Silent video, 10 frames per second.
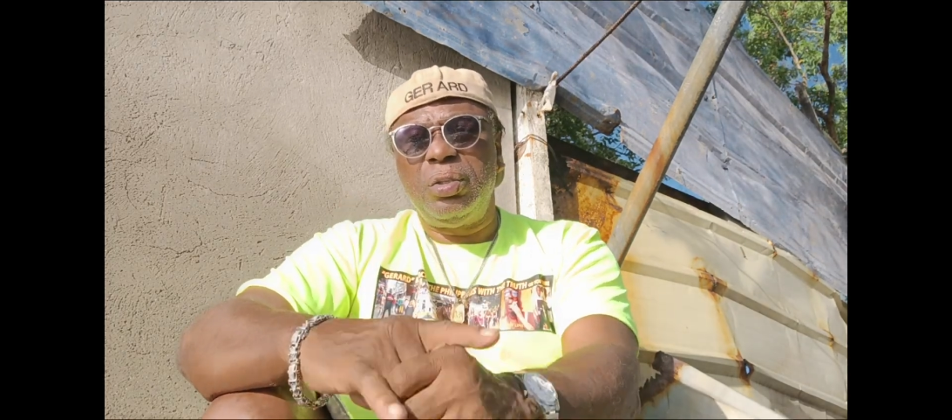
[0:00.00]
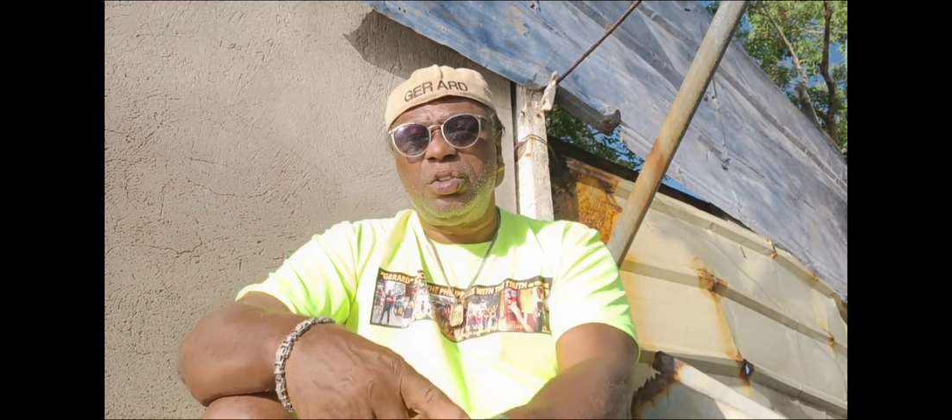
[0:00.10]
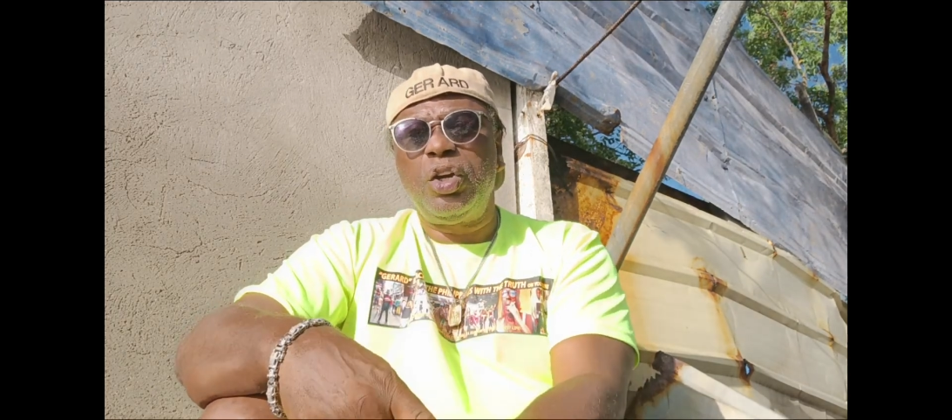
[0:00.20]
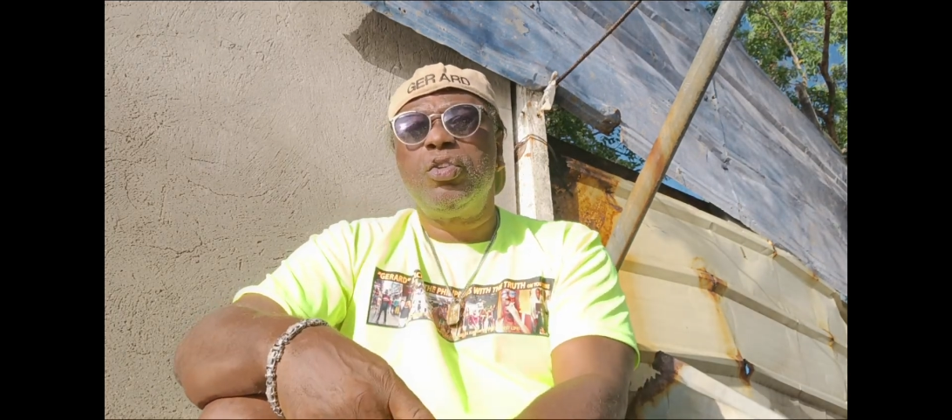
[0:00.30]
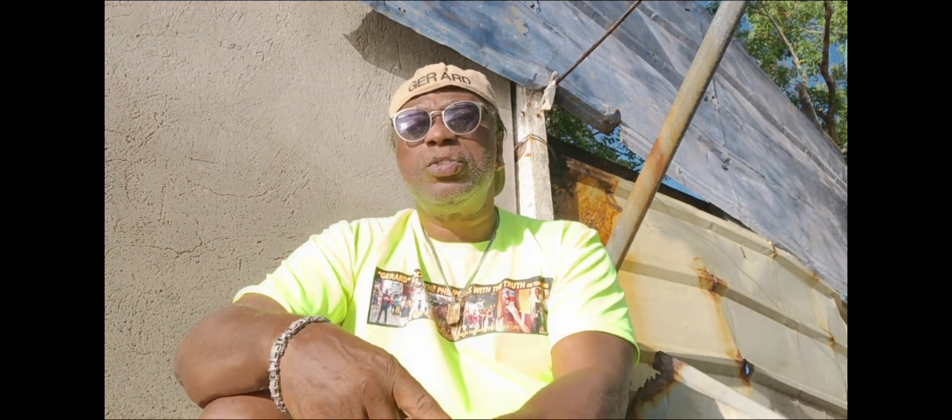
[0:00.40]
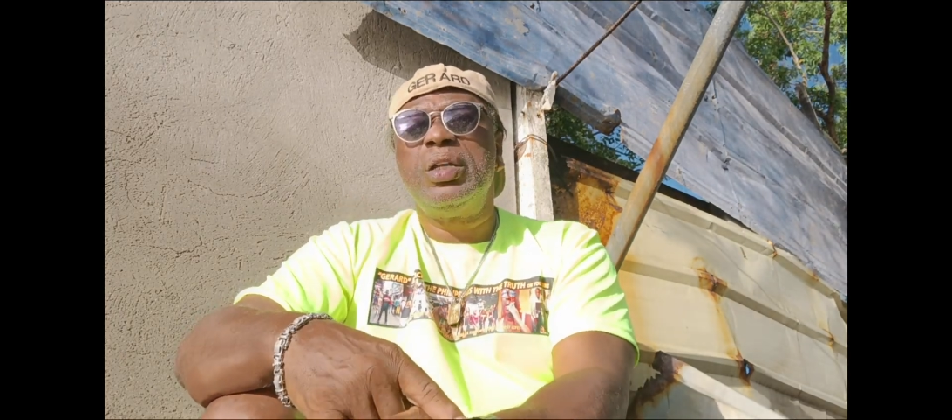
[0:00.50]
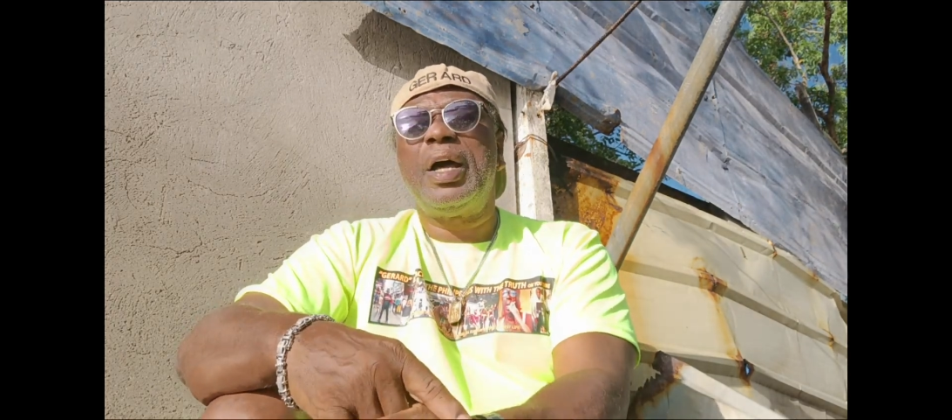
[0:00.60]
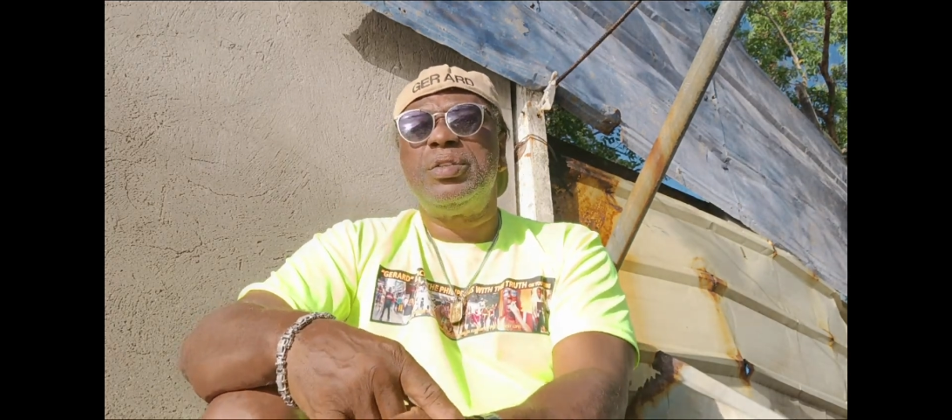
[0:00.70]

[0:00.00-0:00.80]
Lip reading: chose not